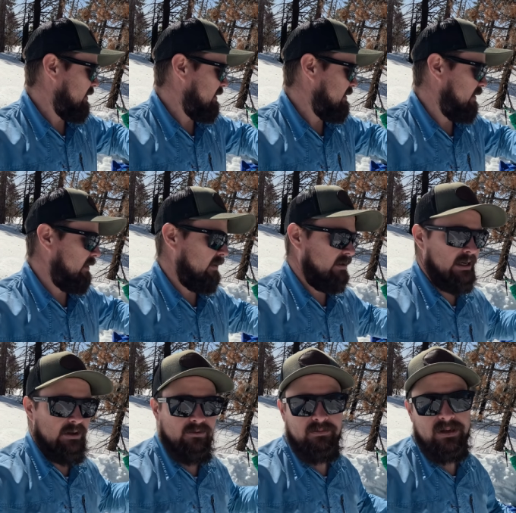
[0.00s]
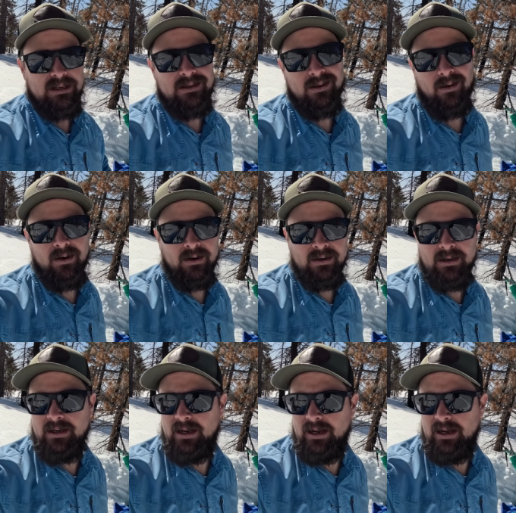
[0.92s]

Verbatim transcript: up in here, it would be dark,